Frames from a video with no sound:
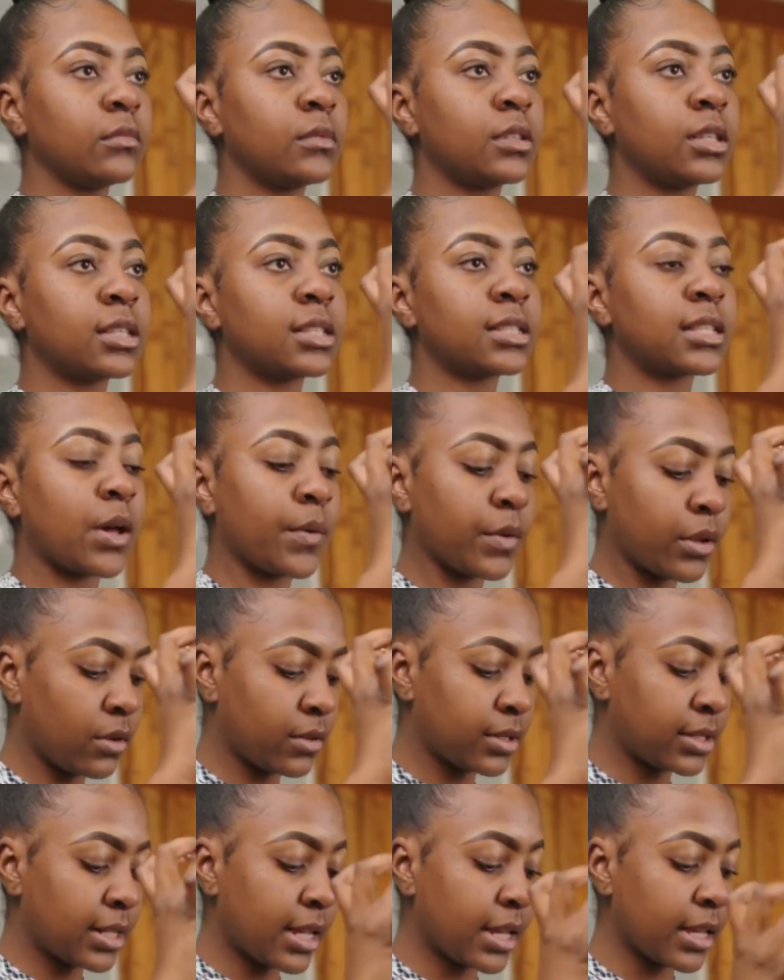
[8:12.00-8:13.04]
This is how it
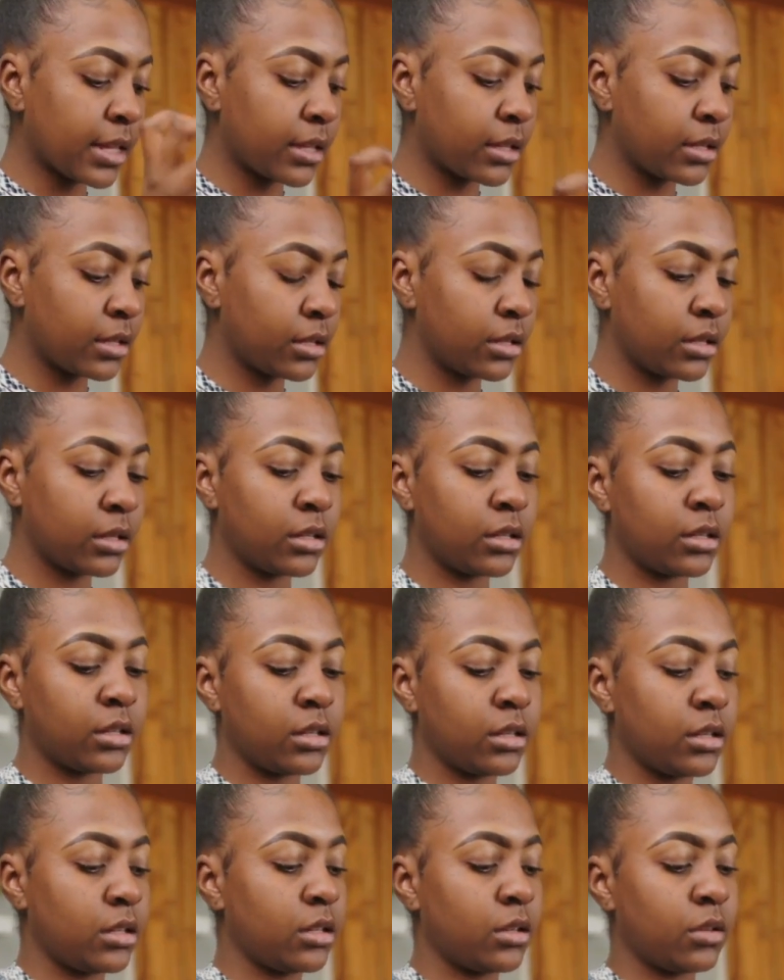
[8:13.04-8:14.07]
looks like.
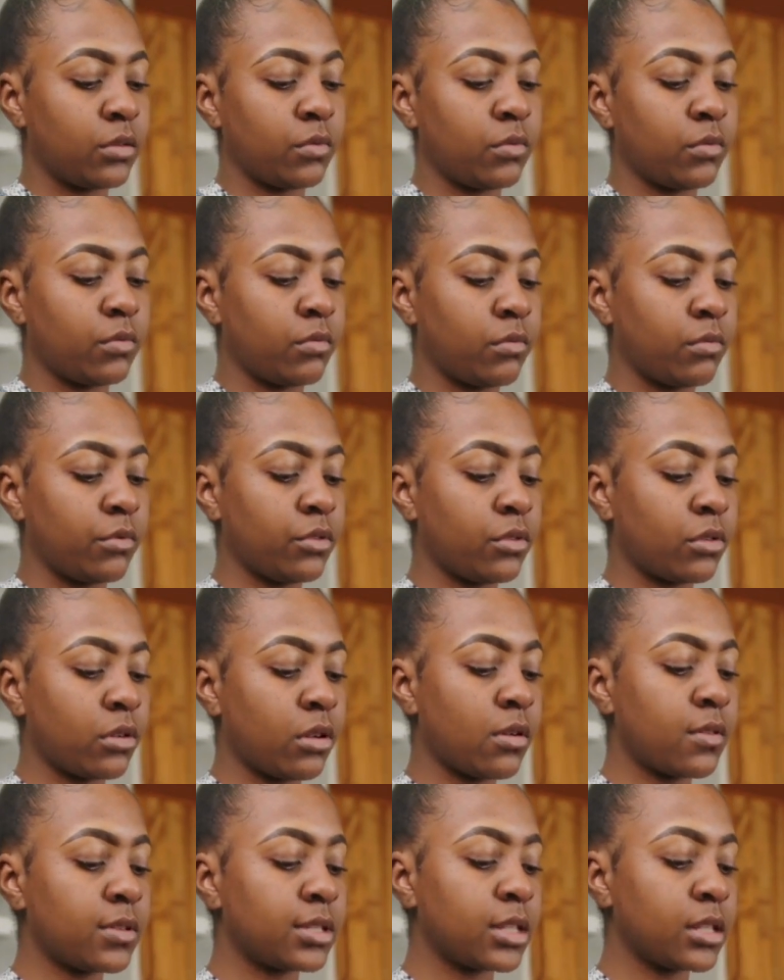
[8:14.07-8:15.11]
And you
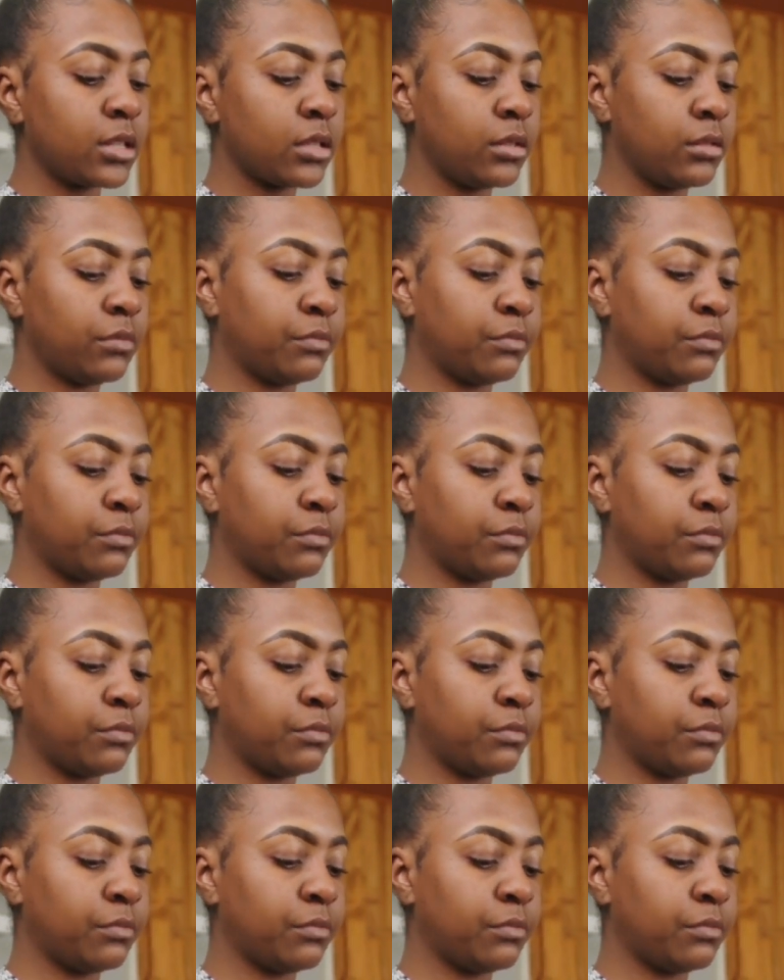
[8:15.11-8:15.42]
close it.